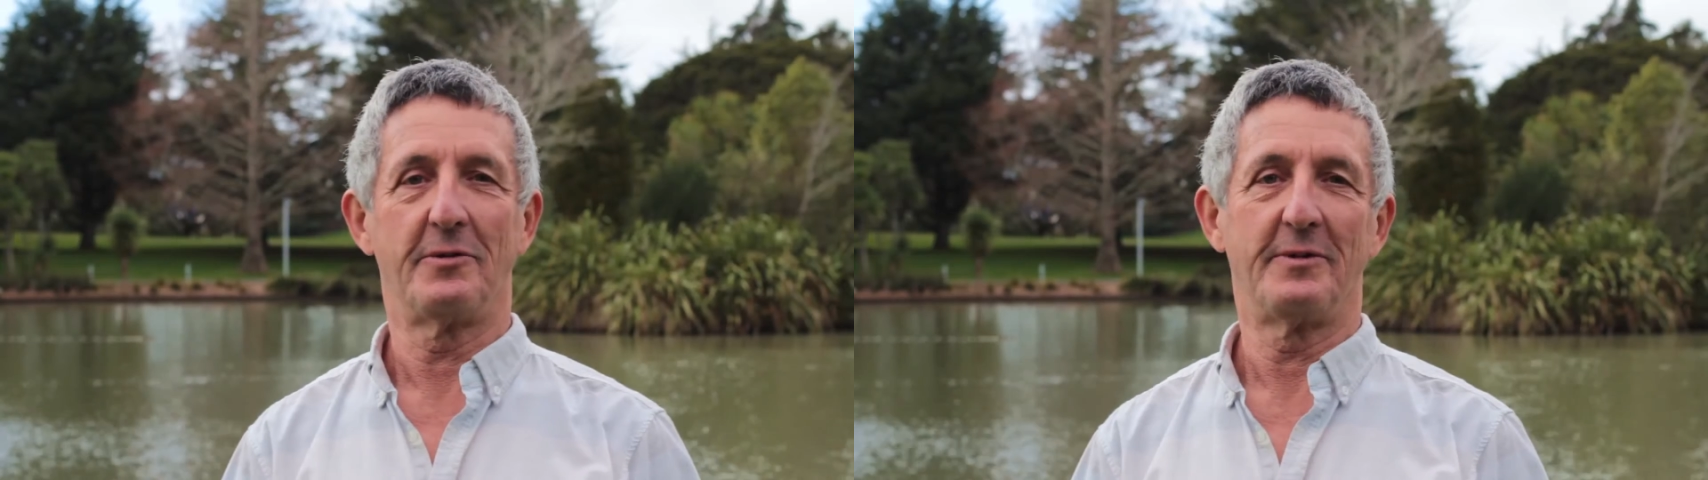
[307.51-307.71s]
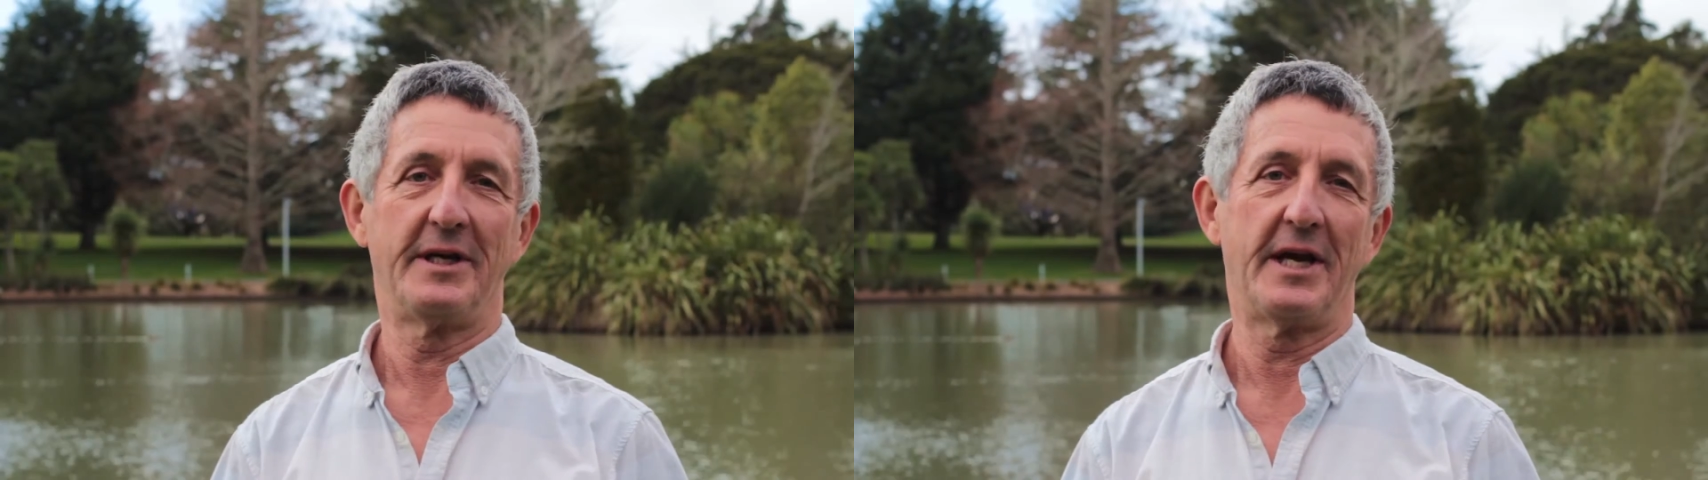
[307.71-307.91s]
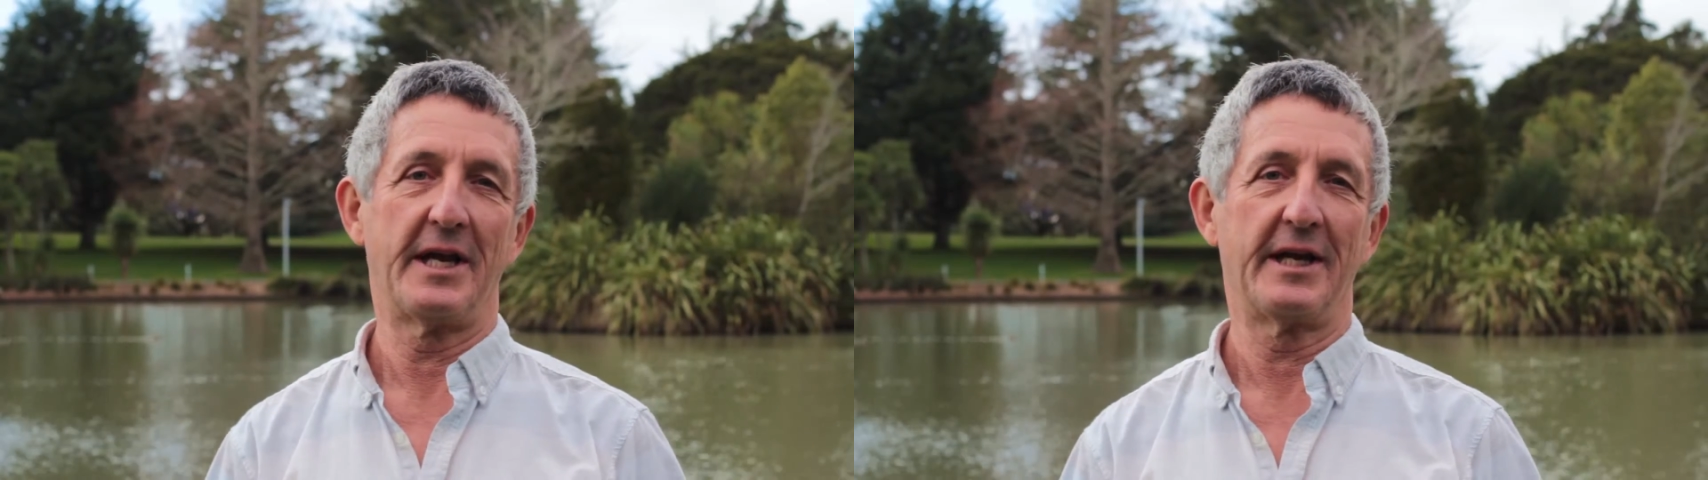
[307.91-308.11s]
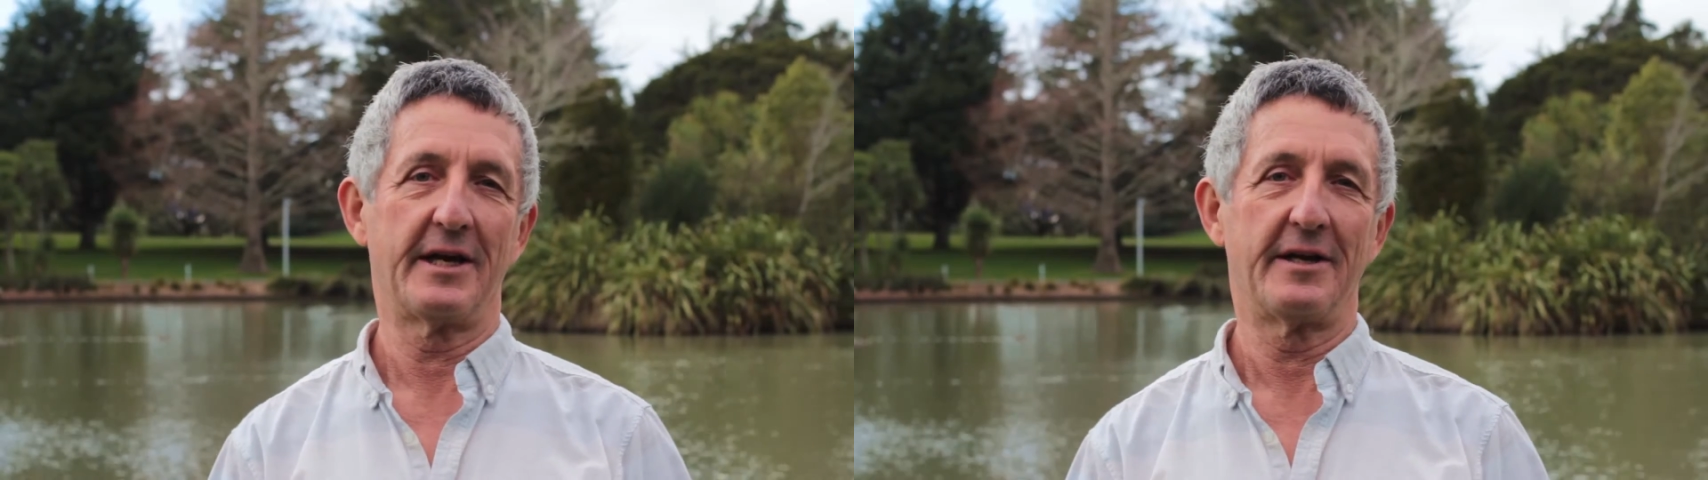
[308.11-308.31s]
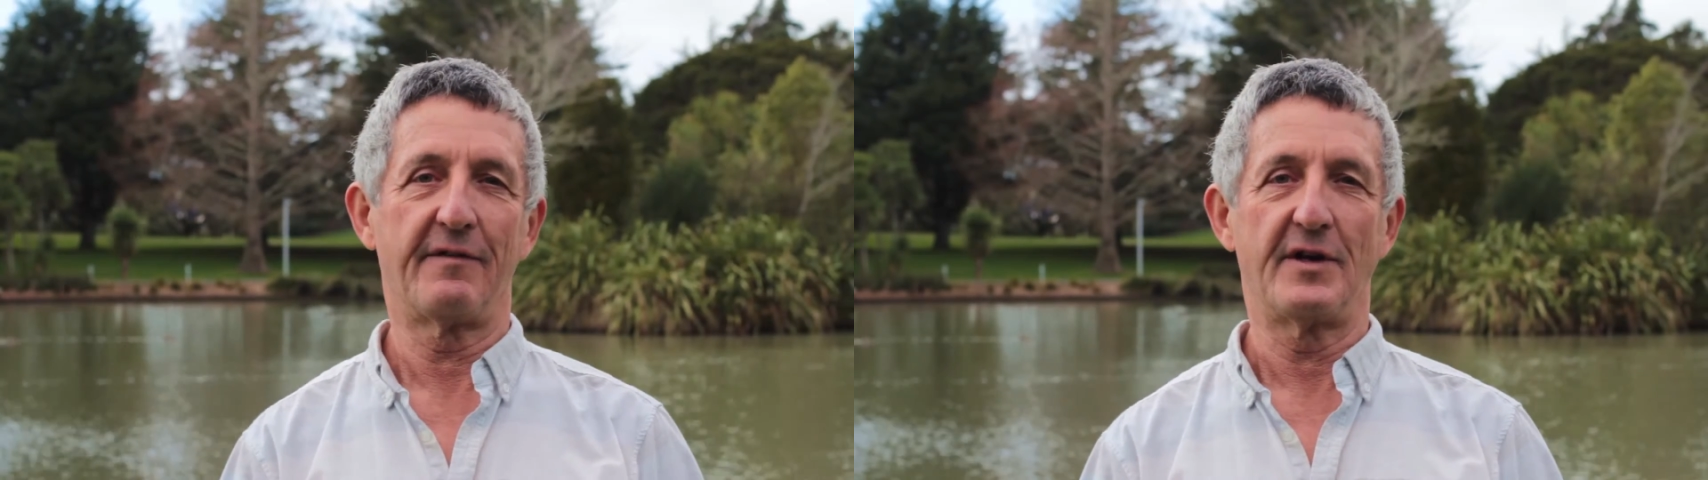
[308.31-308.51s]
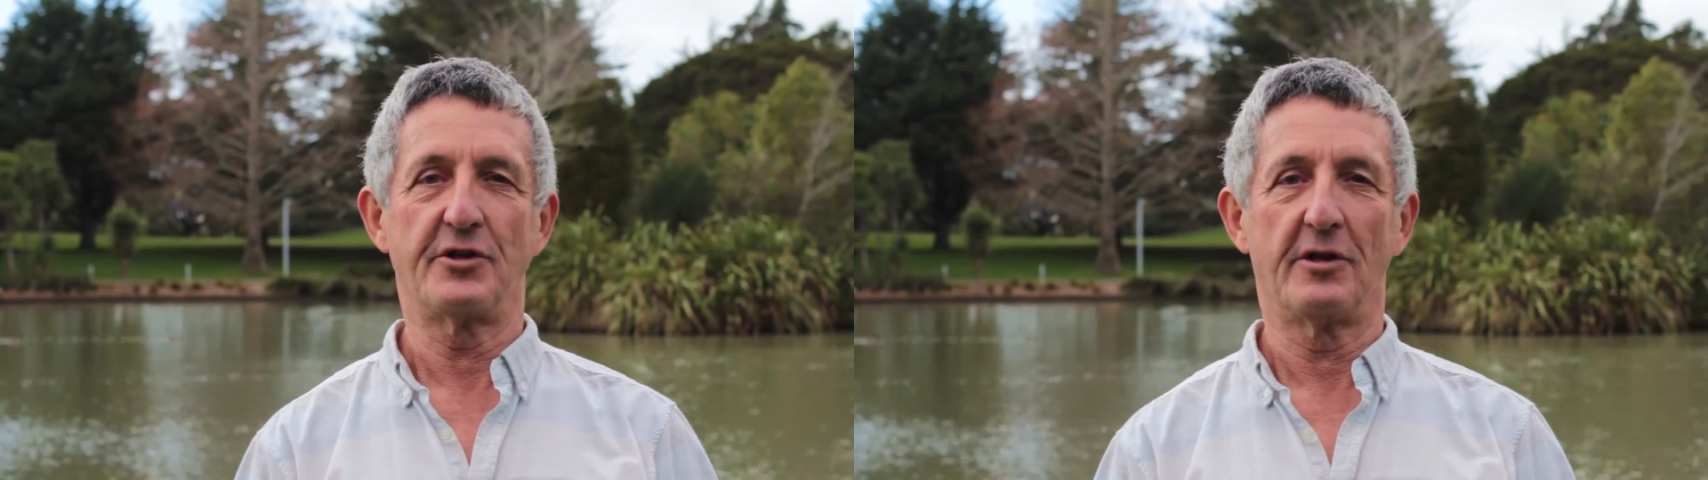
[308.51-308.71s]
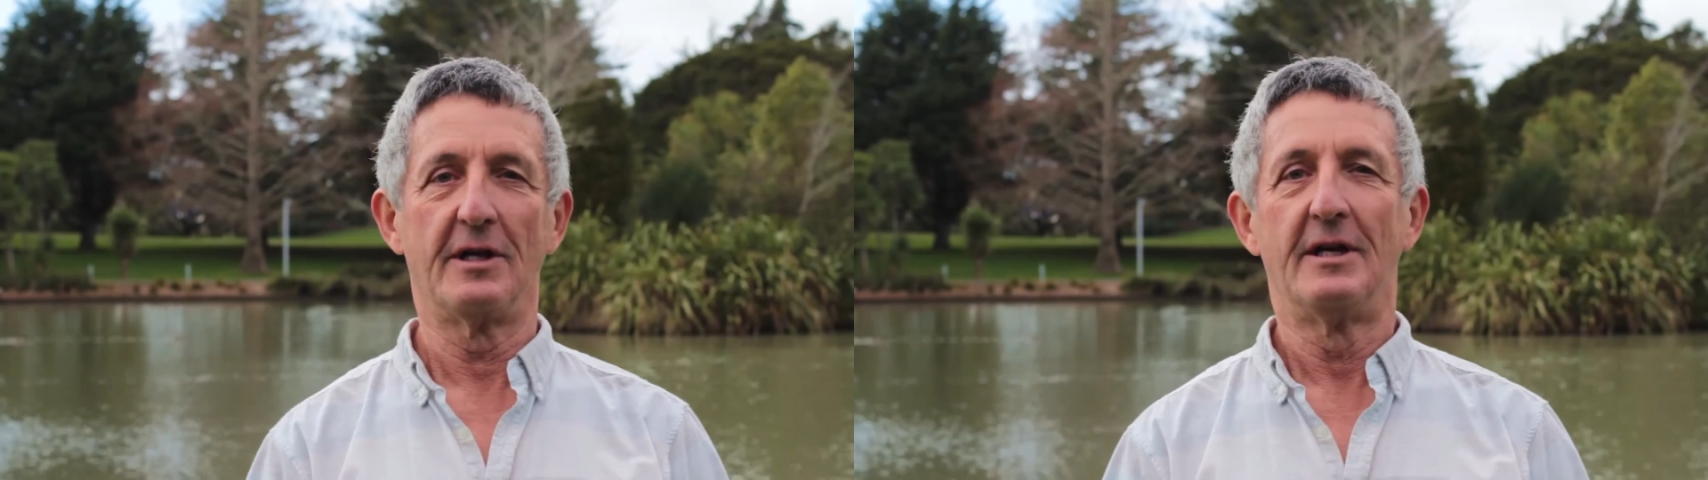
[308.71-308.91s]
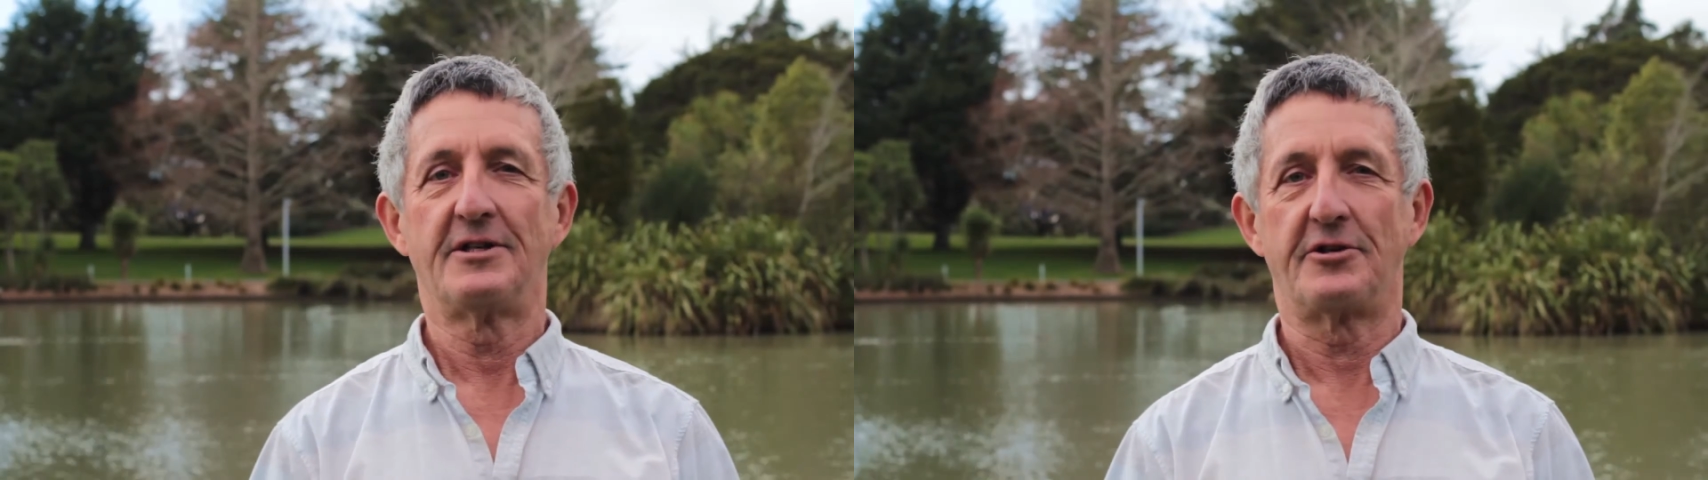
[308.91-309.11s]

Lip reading: you'll be getting an official